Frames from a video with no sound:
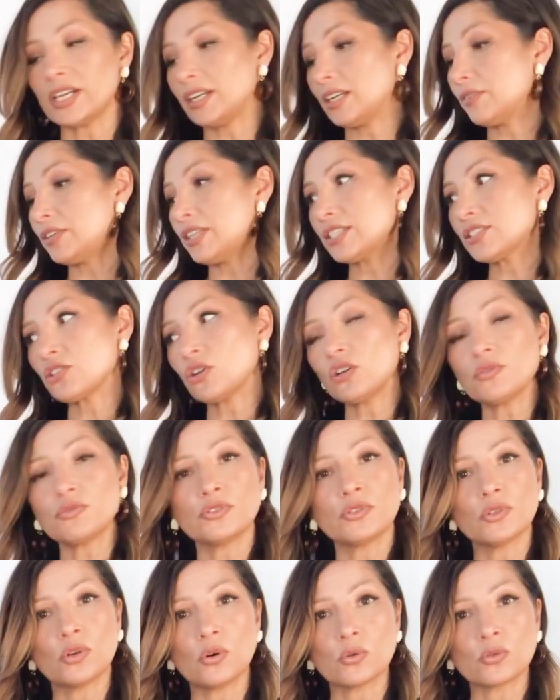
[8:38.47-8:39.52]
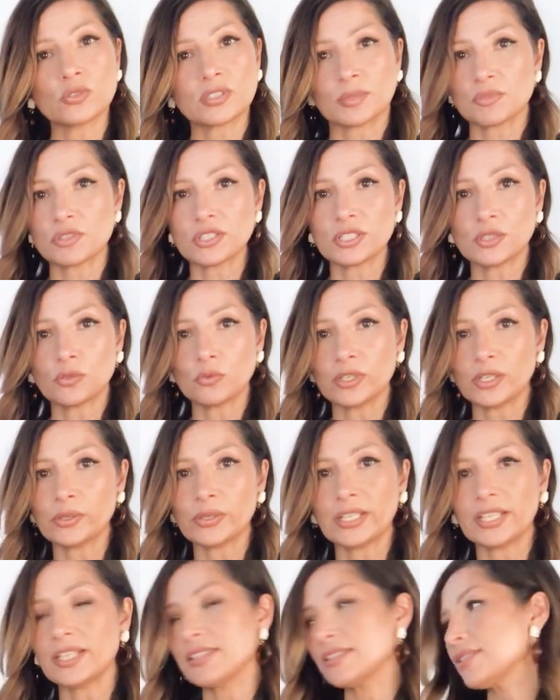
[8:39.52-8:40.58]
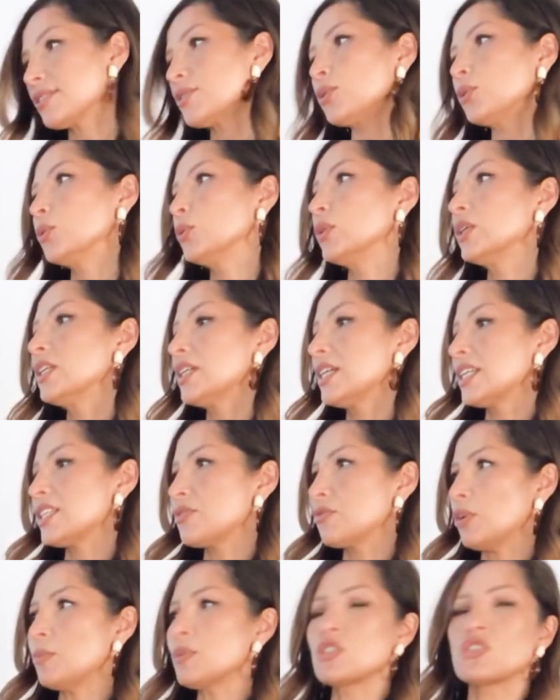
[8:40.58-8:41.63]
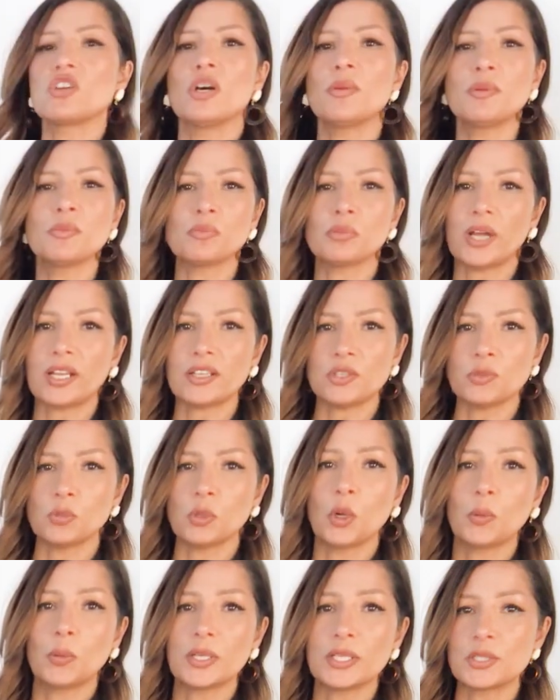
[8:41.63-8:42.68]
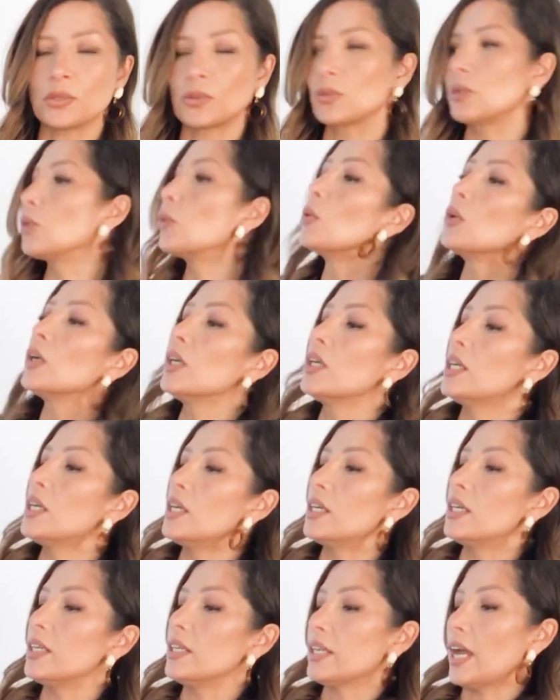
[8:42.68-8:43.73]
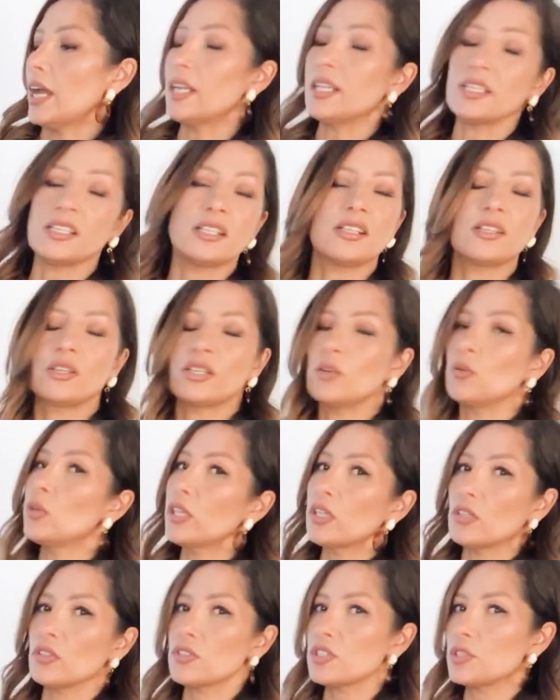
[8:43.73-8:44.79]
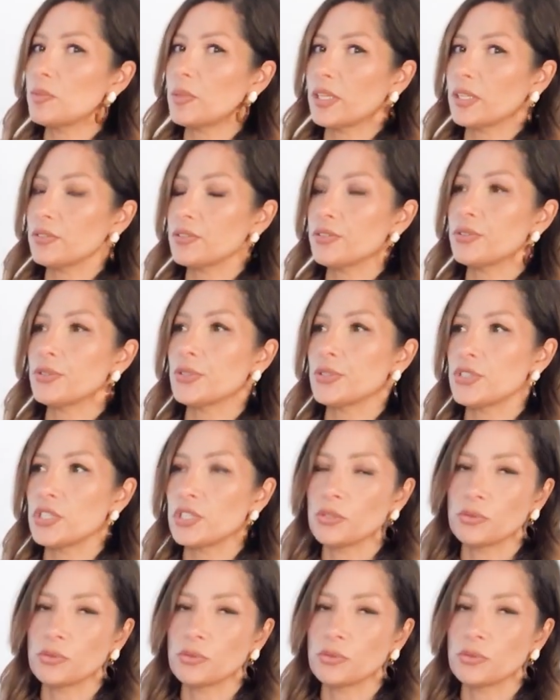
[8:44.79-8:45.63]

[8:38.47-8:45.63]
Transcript: I love it. It's got a few holes. I'm still wearing it, so it's from a German brand you probably don't know, and it only costs about 30